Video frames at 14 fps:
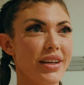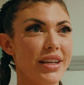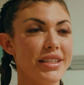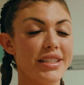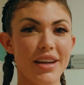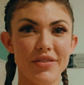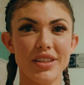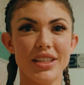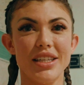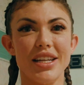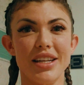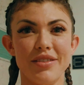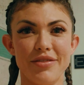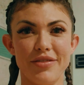it definitely
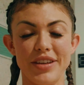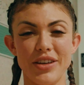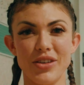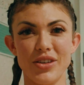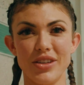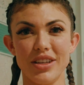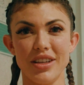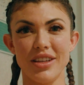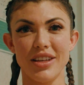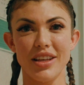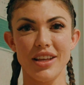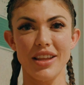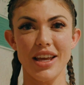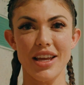didn't feel
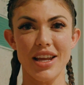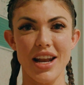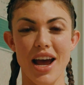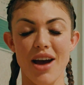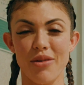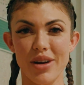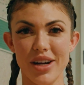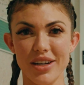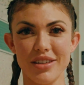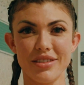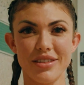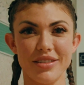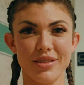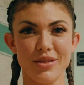like an hour
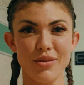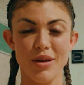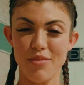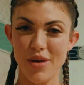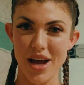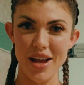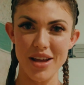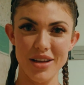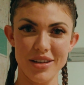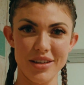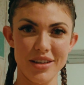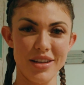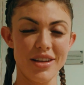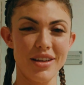went by.
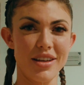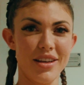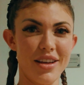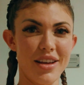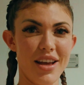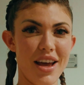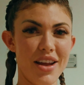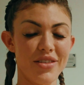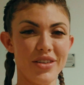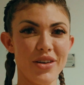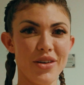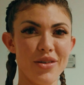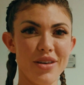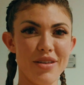I don't
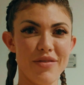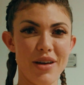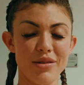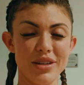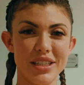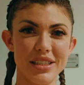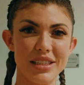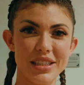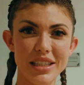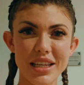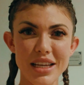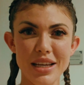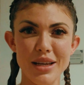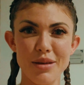know if I went to
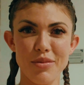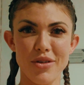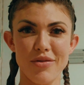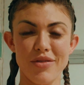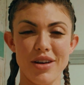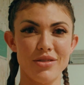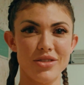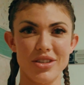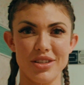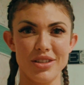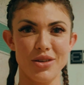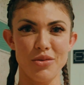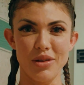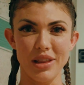sleep or if I was
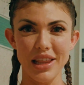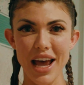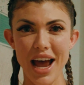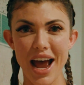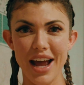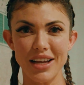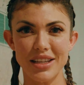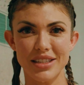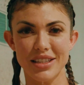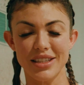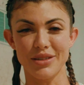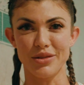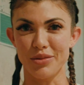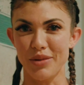just so
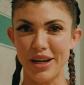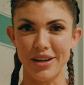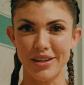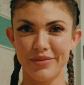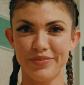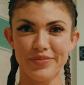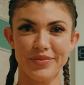relaxed. It was weird.